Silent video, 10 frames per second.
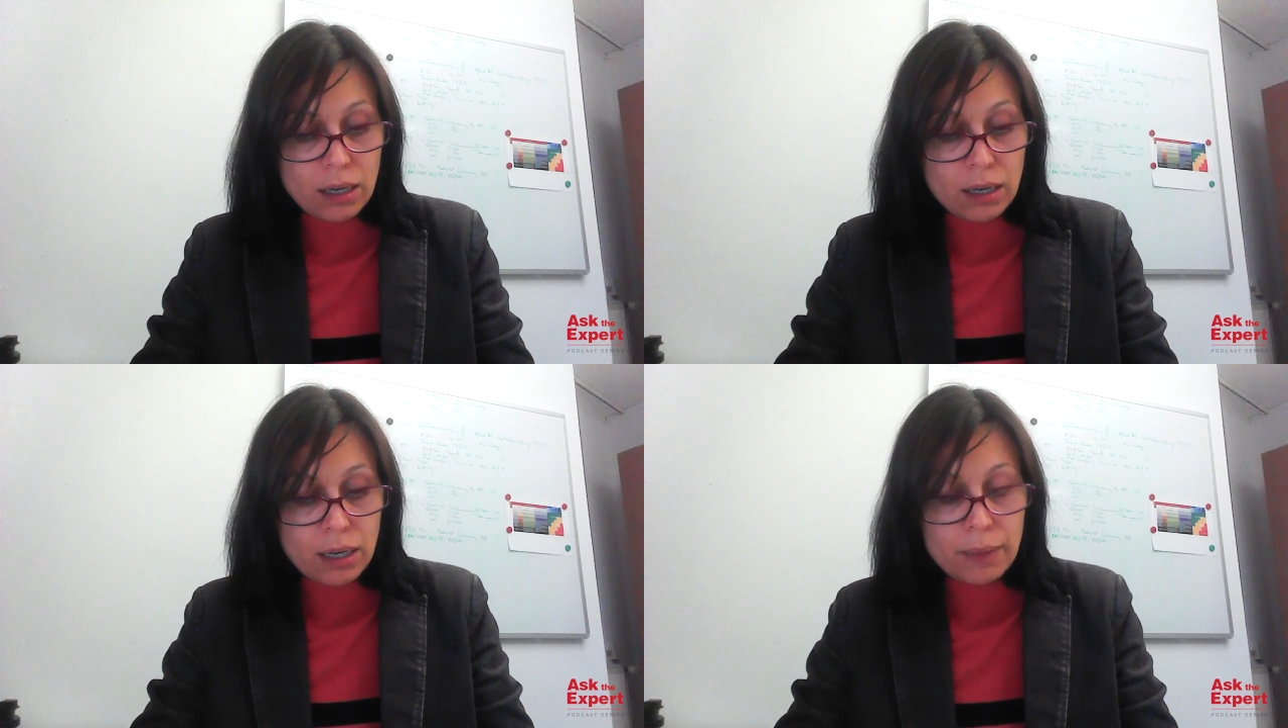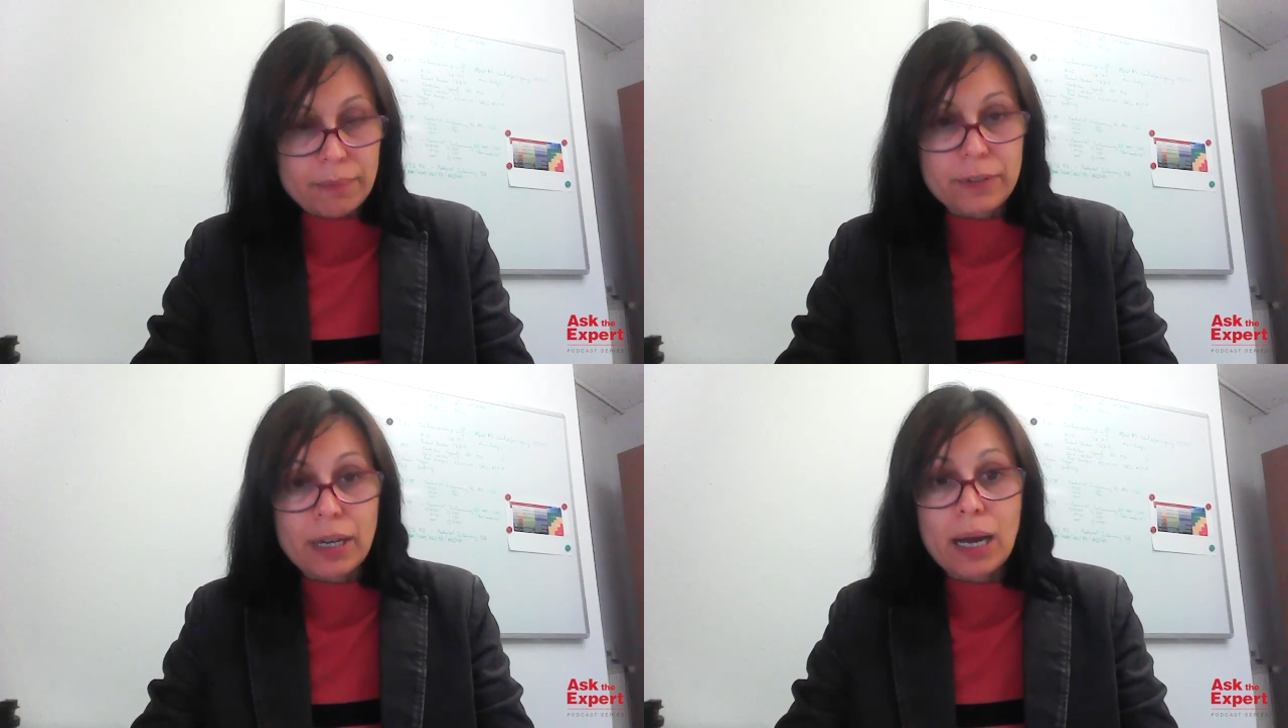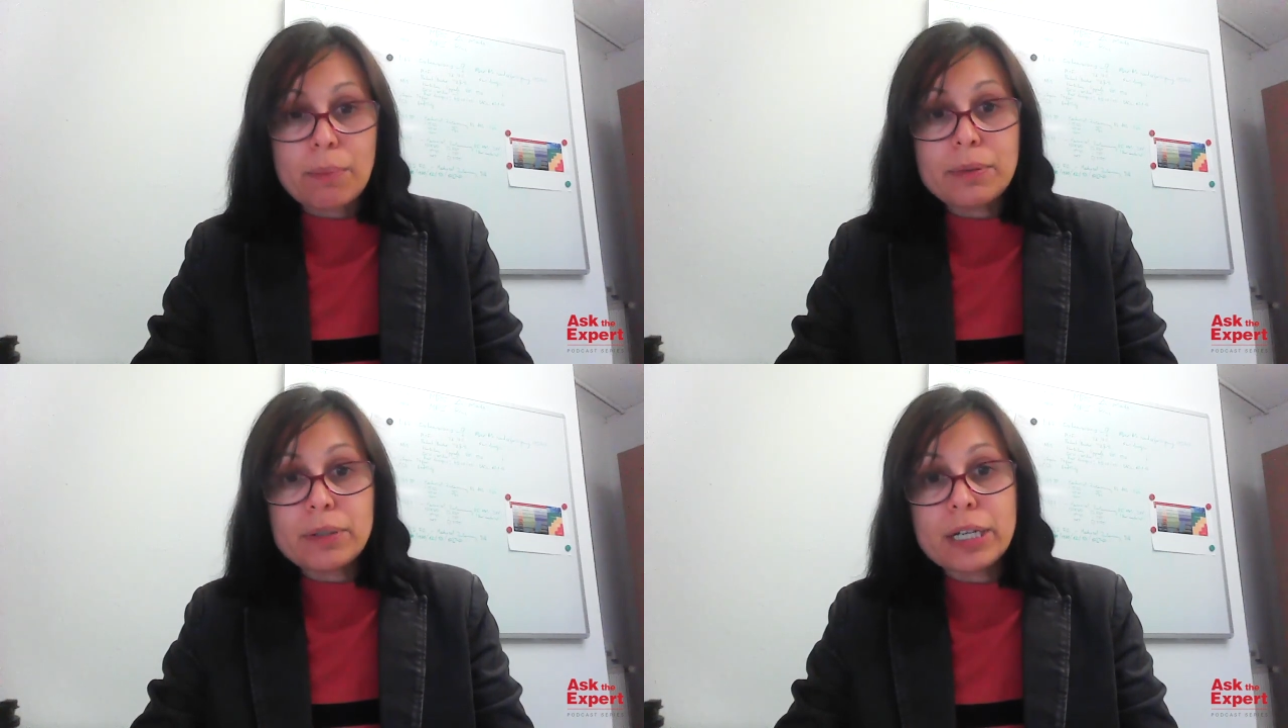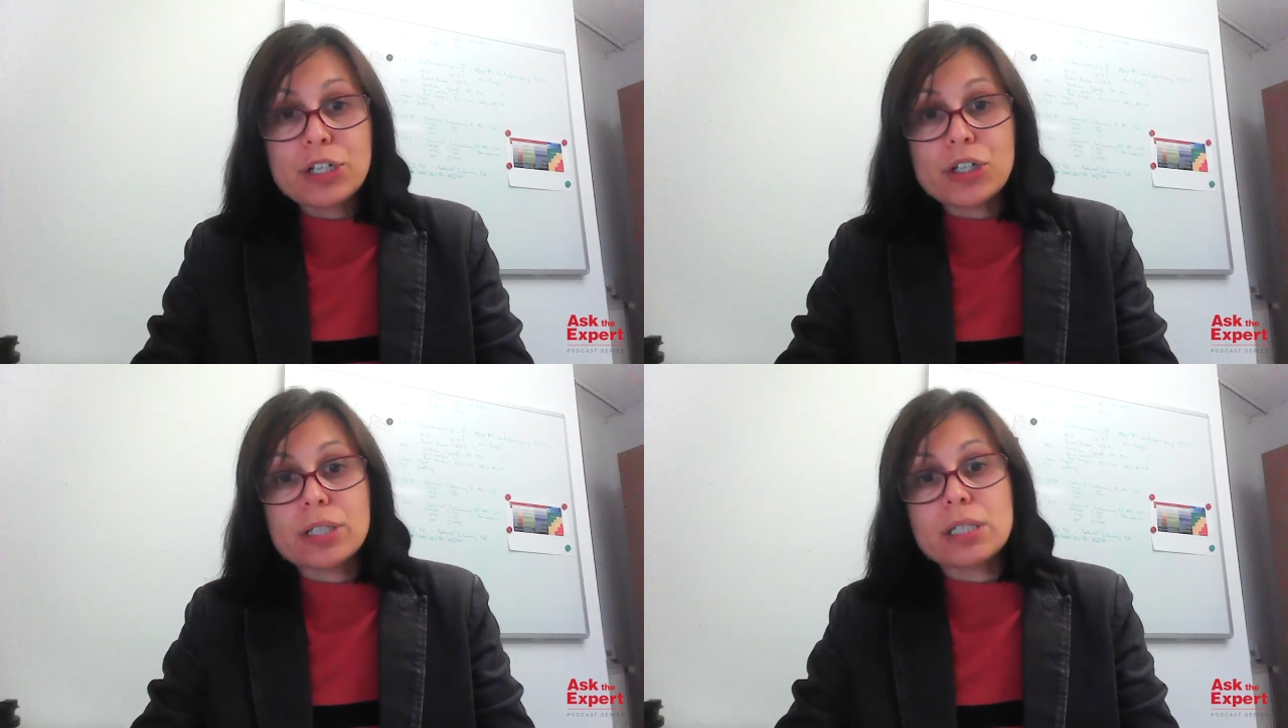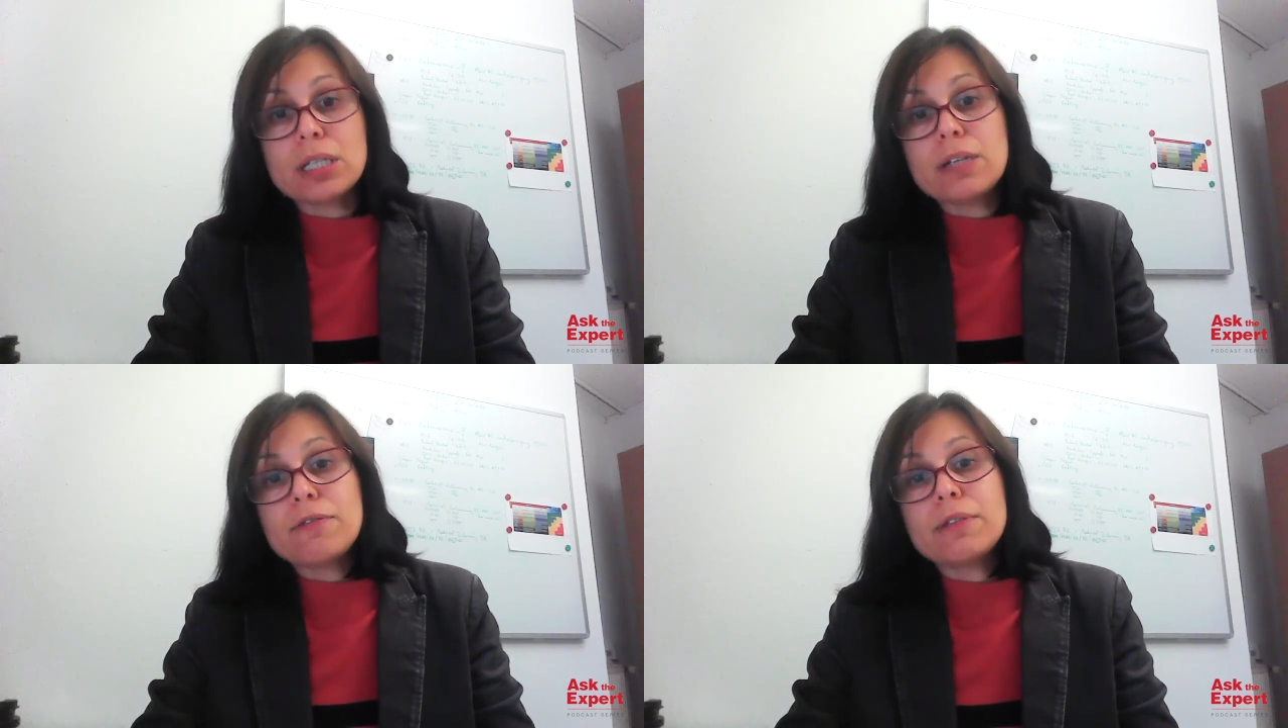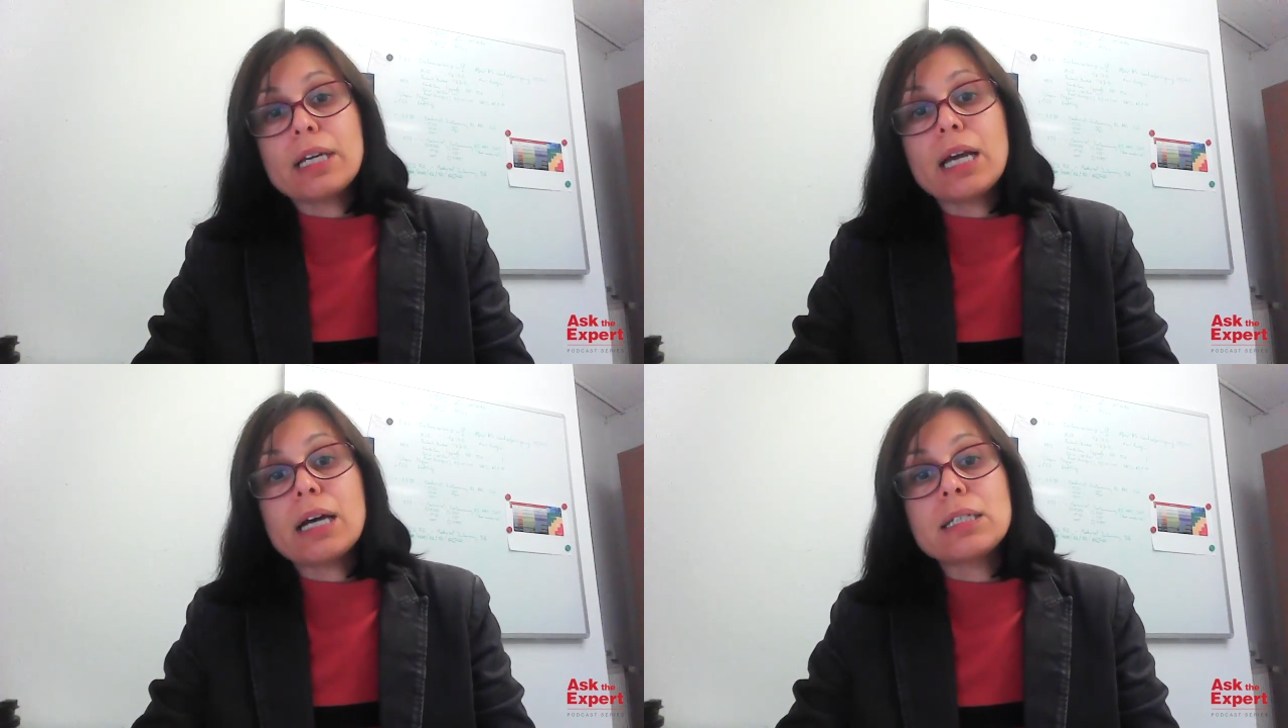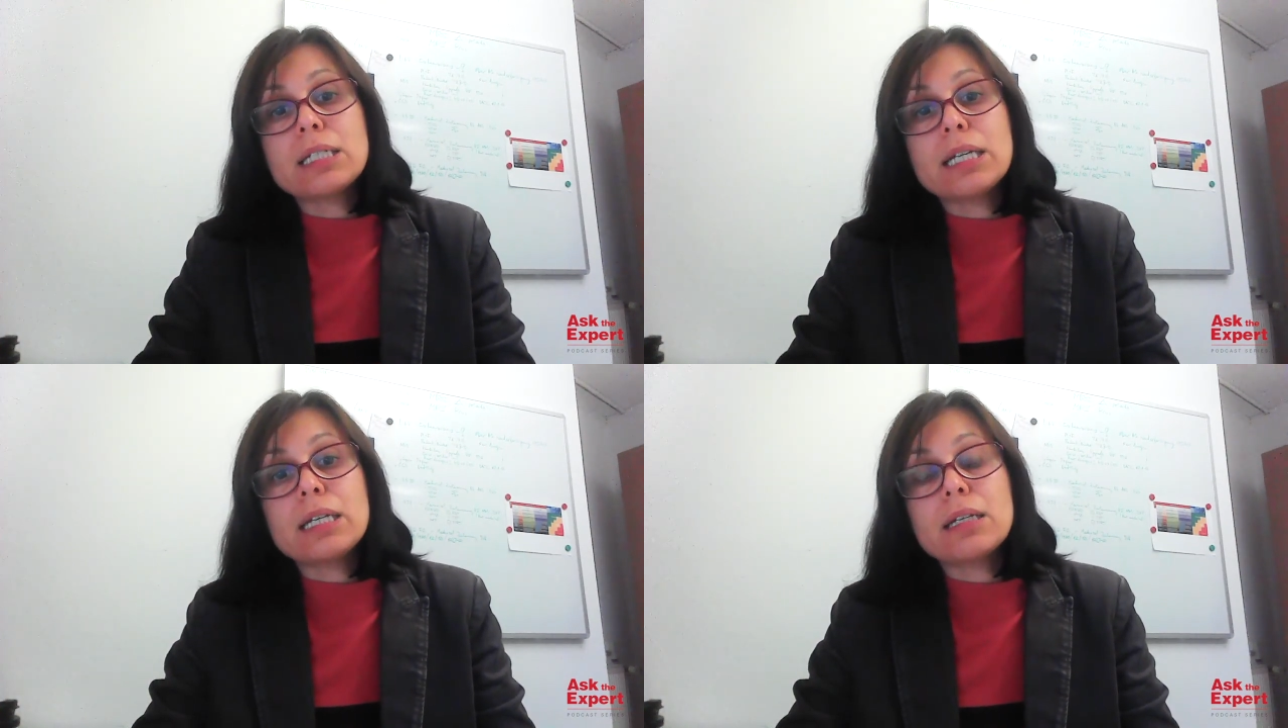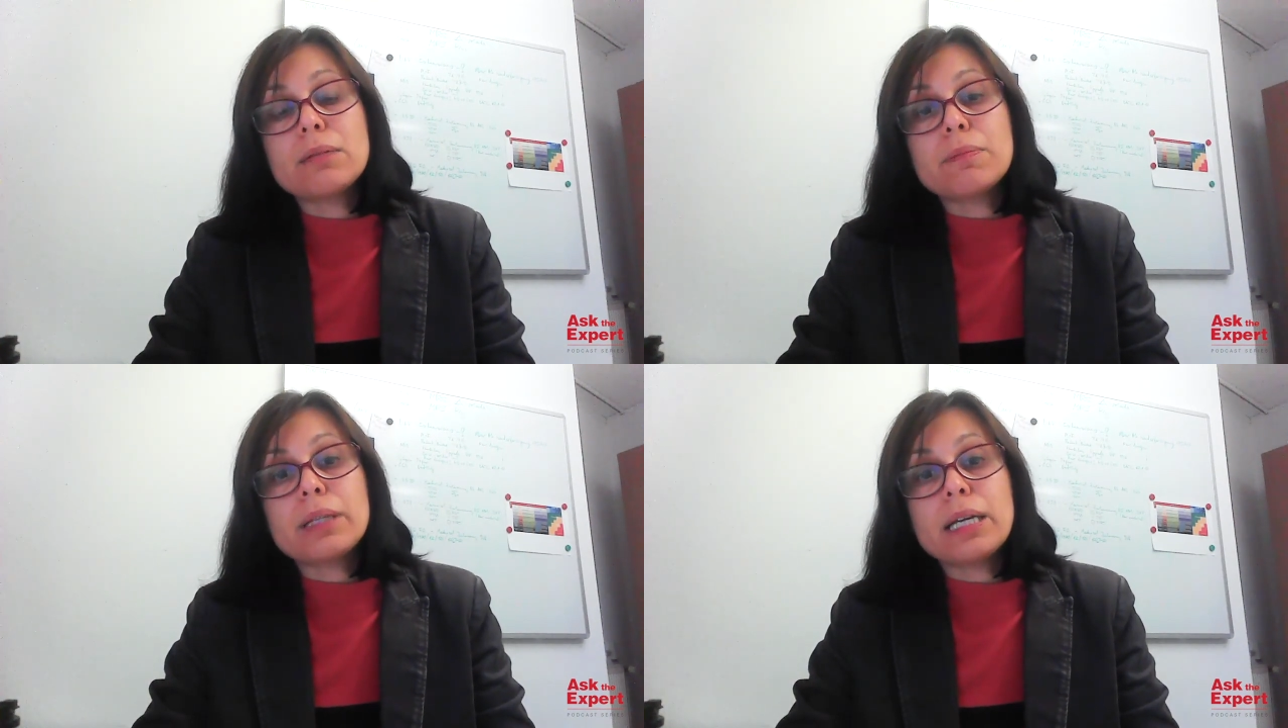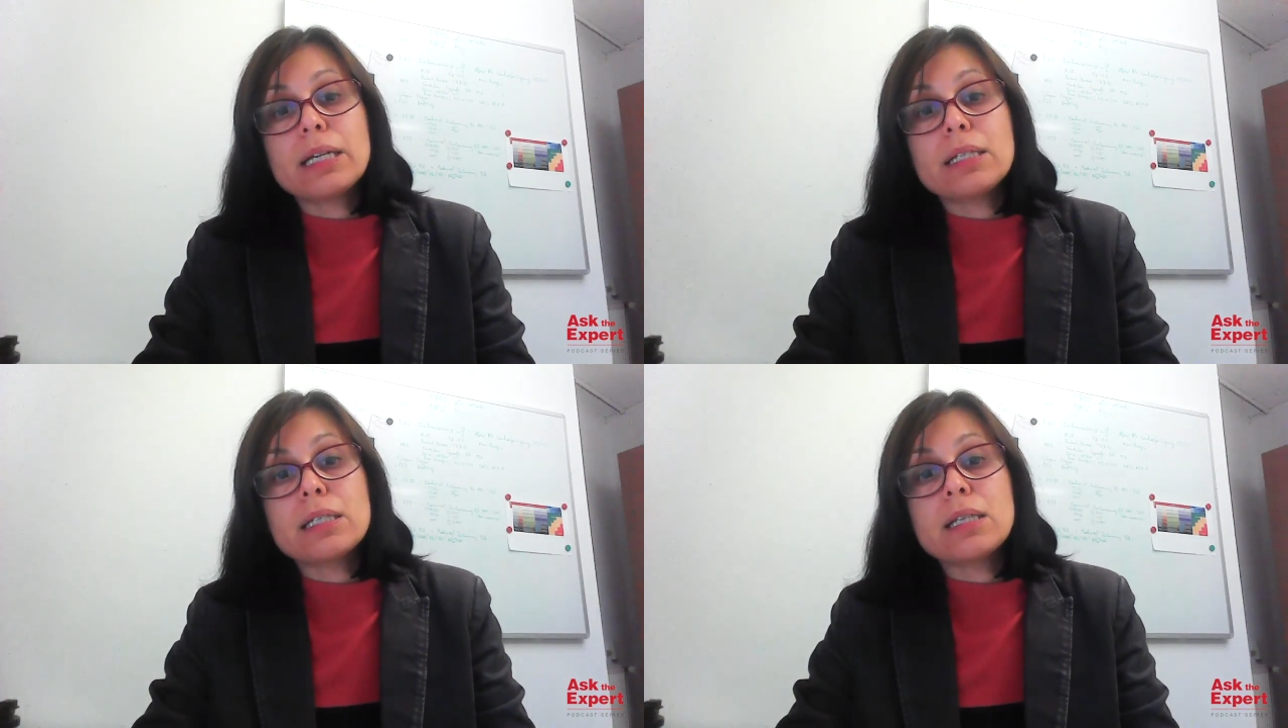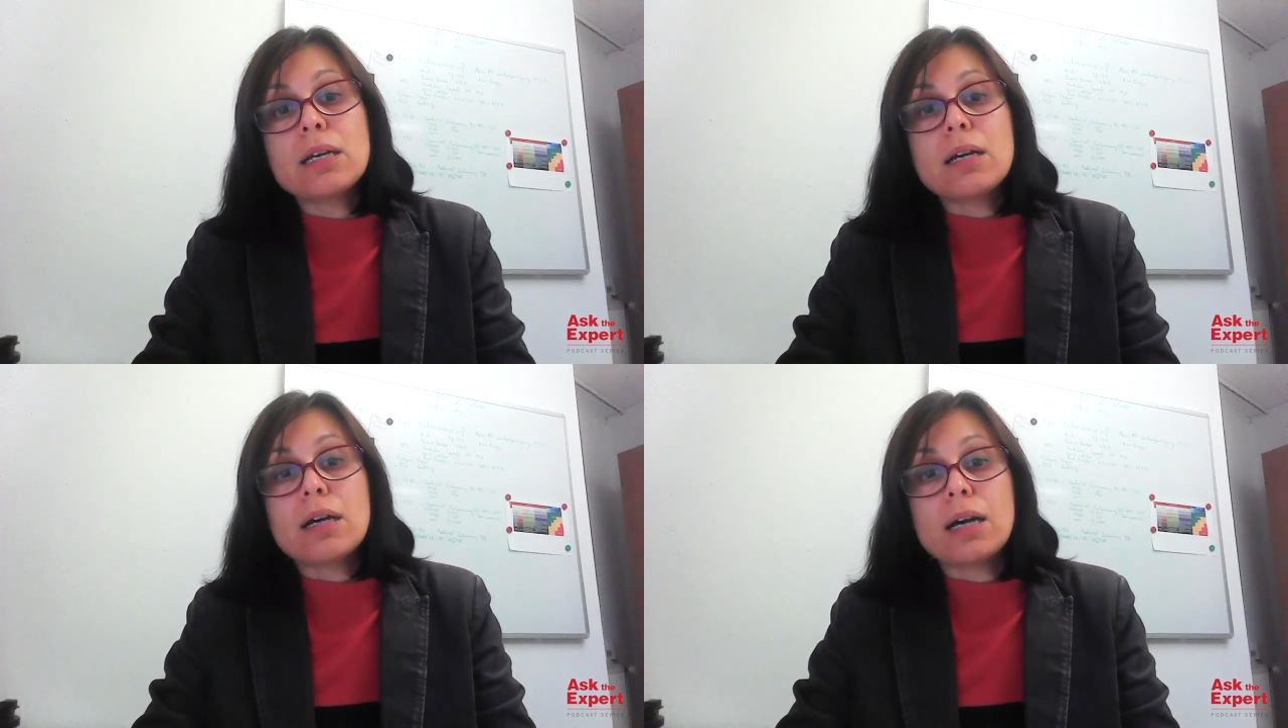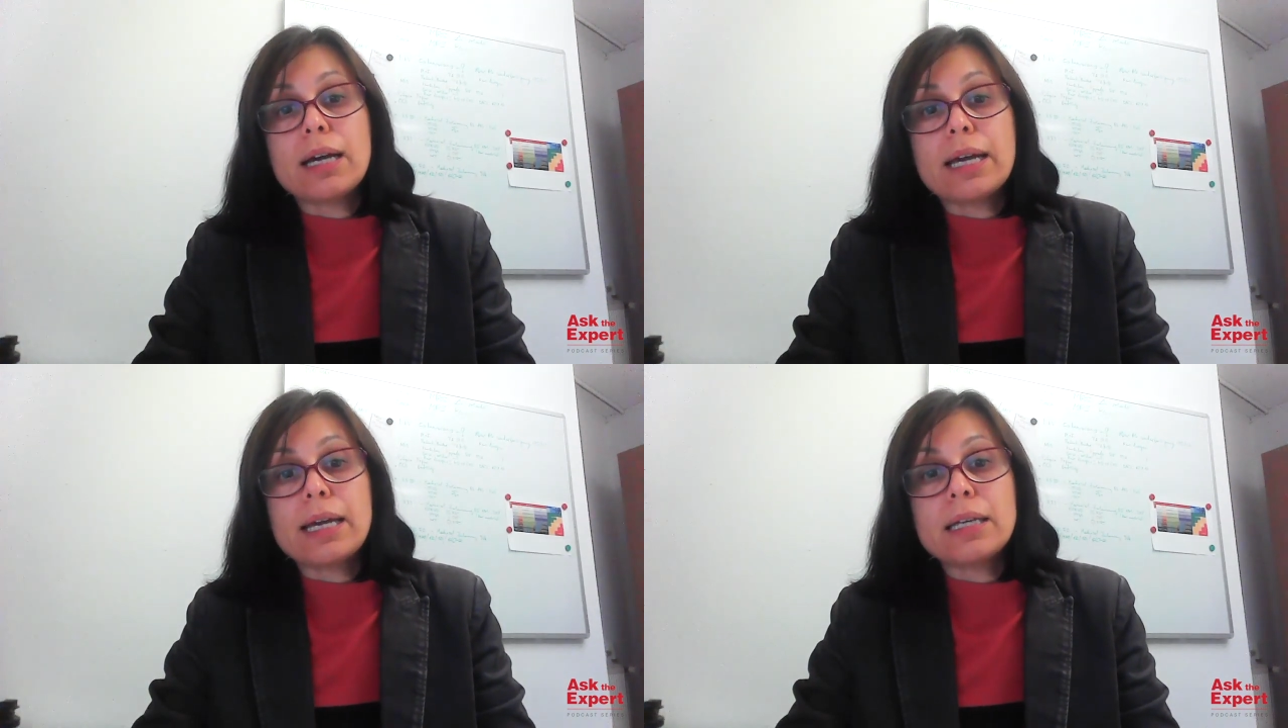Um, the operations, if they are taking place uh,